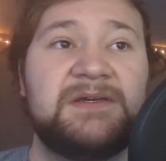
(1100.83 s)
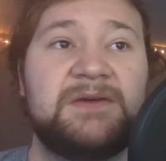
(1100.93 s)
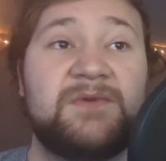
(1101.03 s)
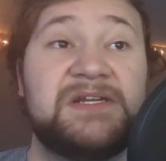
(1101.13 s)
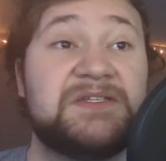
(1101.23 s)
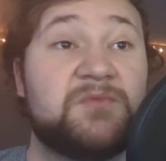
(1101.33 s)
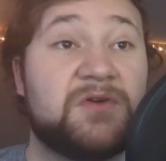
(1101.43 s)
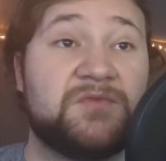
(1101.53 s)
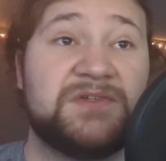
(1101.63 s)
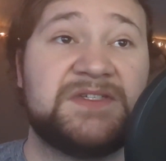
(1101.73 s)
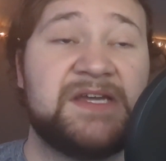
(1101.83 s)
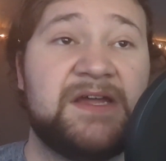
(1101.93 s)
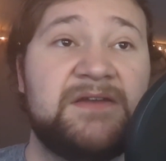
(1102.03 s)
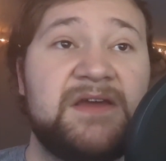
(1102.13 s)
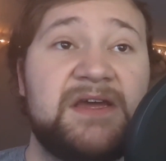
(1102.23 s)
When his work was
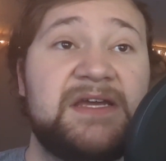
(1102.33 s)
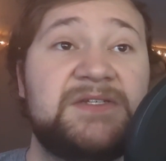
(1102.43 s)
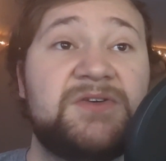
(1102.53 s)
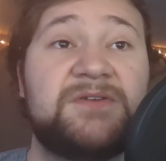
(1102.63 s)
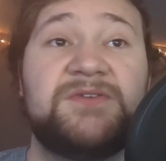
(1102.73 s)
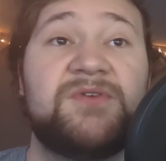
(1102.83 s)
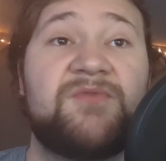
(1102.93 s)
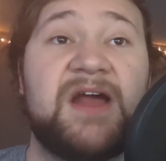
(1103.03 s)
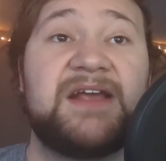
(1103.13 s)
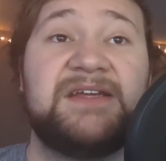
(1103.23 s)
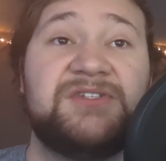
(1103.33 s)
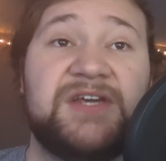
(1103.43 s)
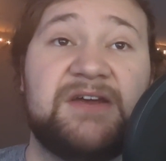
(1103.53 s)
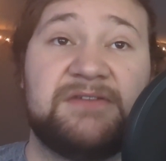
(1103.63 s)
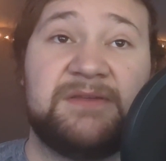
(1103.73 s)
done, he took to a rocking
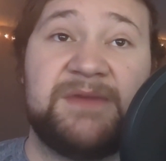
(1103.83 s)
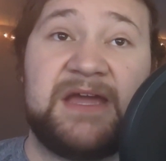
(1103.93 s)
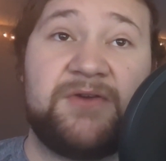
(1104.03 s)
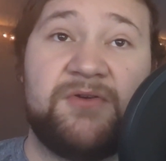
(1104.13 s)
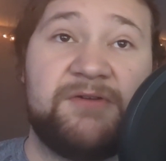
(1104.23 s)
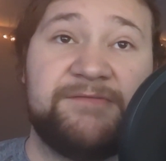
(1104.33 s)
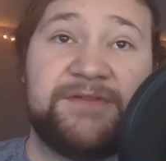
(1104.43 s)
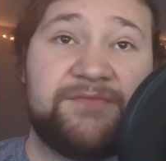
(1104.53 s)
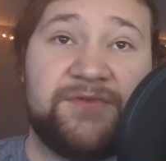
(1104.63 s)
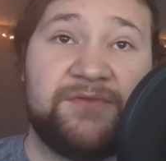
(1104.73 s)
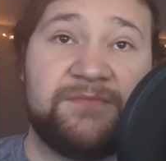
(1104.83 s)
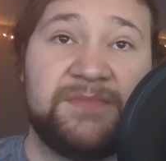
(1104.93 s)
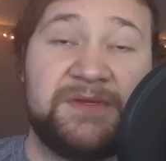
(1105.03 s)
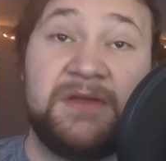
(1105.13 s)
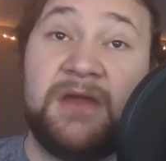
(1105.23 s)
chair in the back corner of the room.
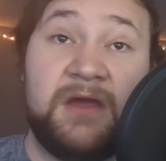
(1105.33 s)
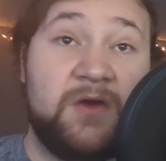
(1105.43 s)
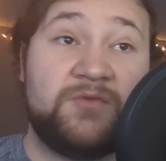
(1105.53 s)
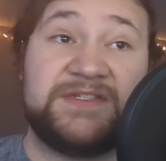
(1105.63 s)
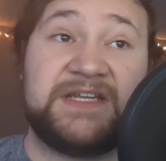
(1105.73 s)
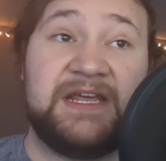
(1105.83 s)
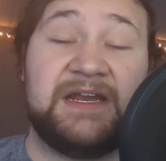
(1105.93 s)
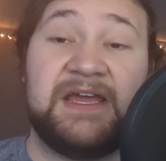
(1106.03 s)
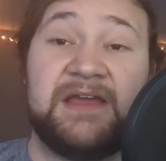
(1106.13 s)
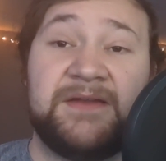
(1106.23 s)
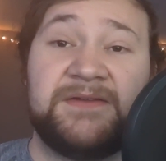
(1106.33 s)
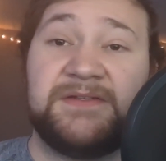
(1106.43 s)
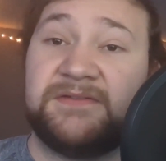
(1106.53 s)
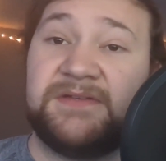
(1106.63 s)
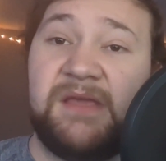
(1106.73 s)
Whiskey in hand,
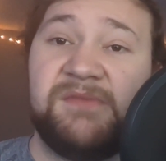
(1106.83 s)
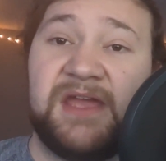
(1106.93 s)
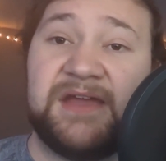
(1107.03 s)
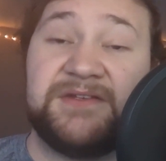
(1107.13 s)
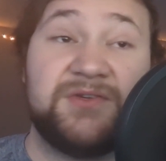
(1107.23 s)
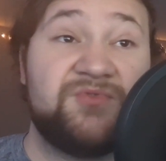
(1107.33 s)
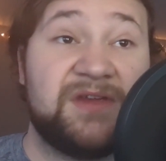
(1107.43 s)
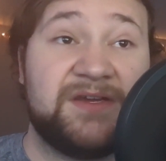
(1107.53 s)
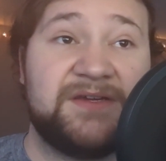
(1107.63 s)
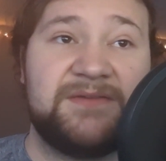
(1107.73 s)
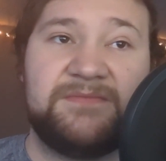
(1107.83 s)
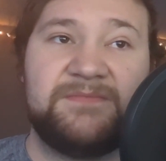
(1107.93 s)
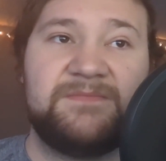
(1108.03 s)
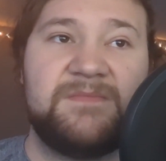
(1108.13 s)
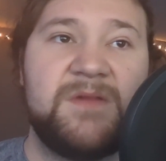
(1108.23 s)
he began to drink.
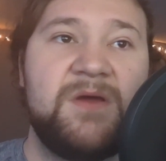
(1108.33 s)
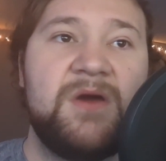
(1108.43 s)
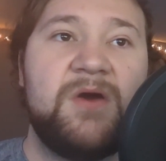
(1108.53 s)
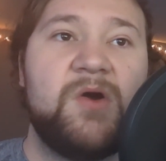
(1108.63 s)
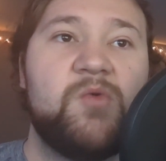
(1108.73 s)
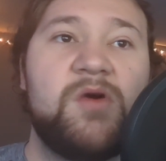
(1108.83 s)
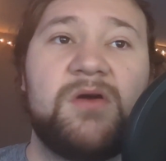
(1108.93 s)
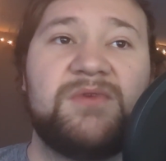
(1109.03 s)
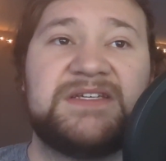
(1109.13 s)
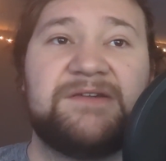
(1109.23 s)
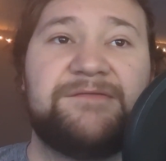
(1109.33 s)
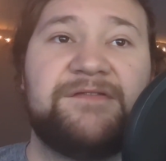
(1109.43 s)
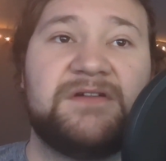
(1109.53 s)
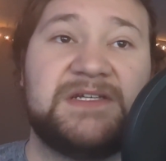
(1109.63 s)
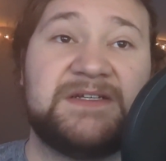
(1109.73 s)
Worrell wasn't
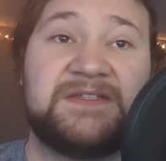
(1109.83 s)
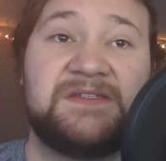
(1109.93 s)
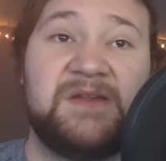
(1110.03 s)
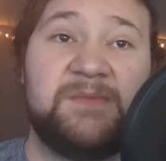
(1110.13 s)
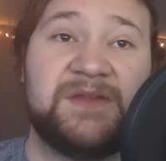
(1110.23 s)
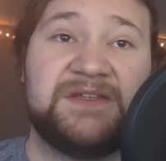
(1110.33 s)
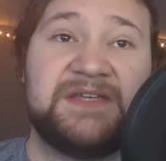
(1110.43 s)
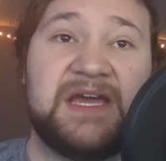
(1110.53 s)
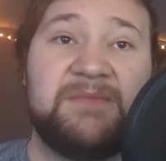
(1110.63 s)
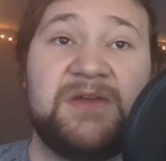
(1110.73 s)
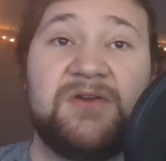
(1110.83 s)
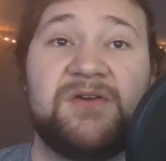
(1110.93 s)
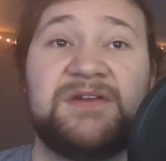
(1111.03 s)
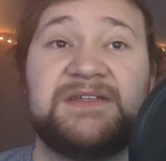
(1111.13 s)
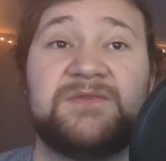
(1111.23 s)
fully asleep by the time he
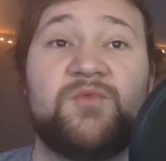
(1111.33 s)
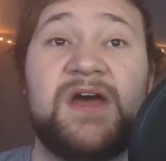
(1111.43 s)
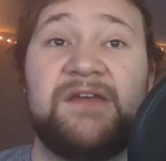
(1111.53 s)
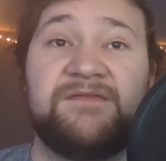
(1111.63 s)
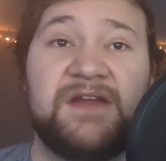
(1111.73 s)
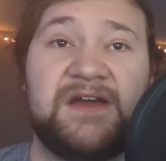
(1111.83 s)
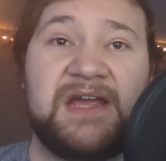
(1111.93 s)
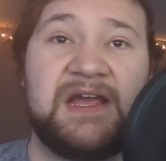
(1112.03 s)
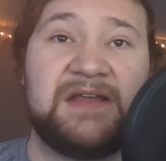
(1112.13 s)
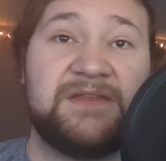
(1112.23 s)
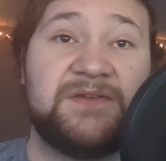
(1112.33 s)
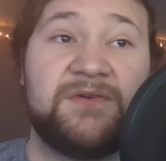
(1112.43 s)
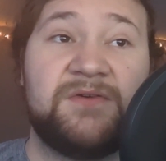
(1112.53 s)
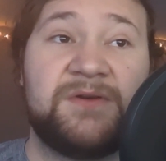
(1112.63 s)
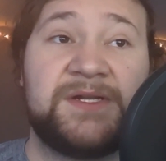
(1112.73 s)
heard his wife knocking at the
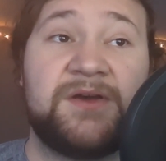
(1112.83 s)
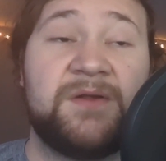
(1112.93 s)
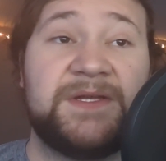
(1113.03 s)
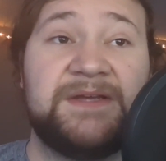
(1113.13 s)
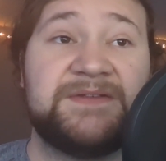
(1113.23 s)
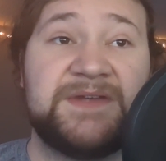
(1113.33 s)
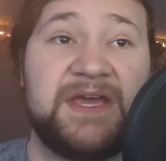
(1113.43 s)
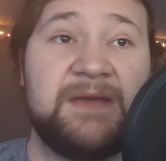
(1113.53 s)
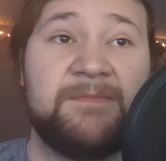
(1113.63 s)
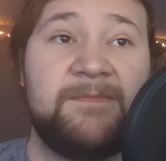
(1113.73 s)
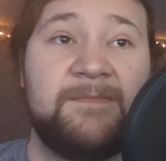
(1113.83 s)
door and calling his name.